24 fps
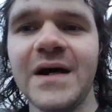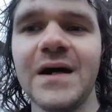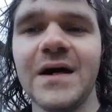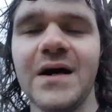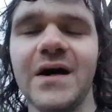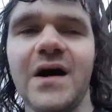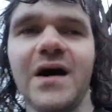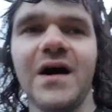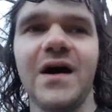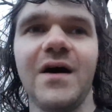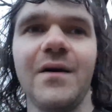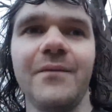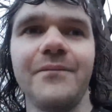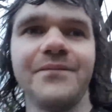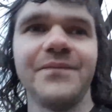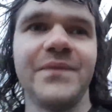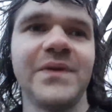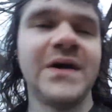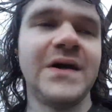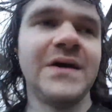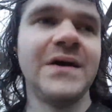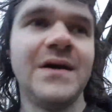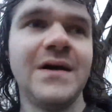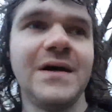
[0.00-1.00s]
I
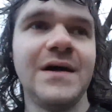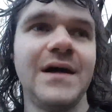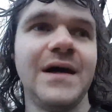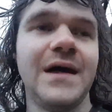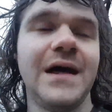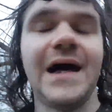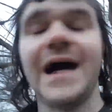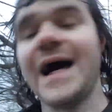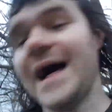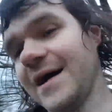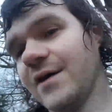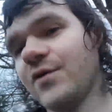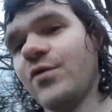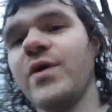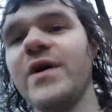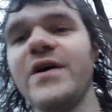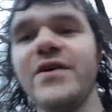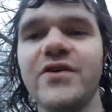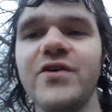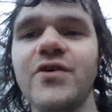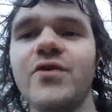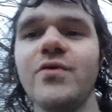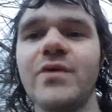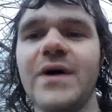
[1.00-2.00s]

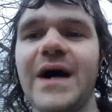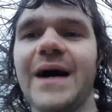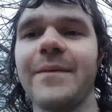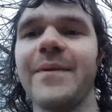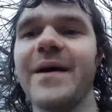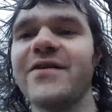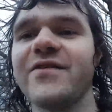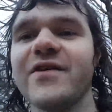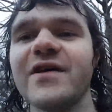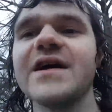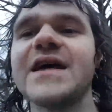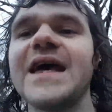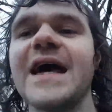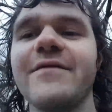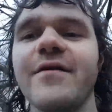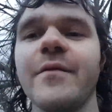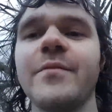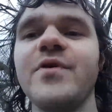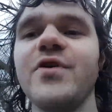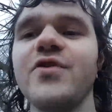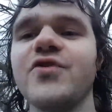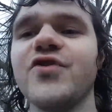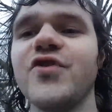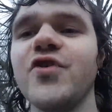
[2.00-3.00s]
basically gave up
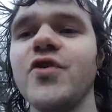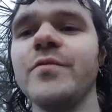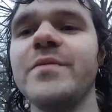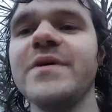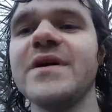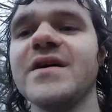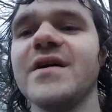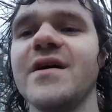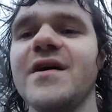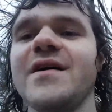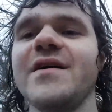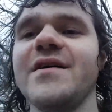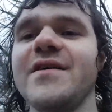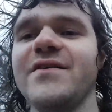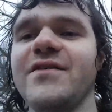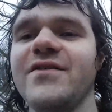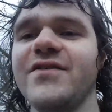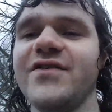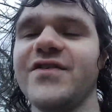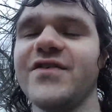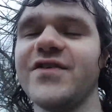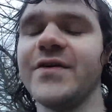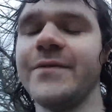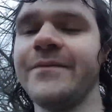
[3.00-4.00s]
YouTube
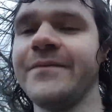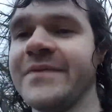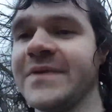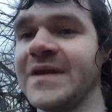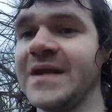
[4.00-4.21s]
because